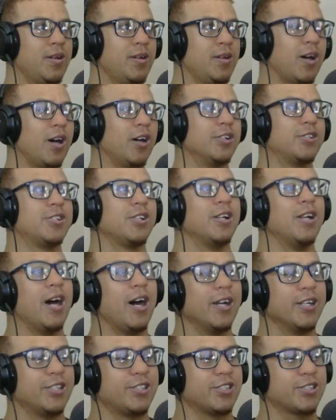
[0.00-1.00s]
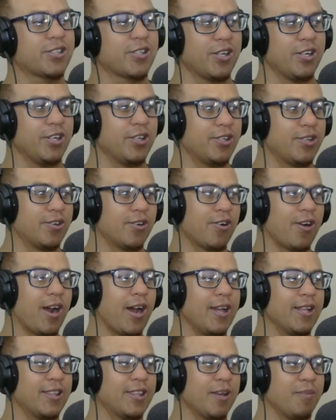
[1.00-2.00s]
Oh, so now he's just gonna
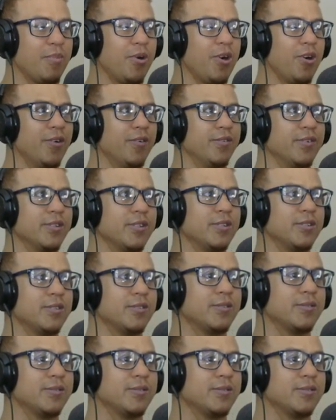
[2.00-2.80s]
ride them over.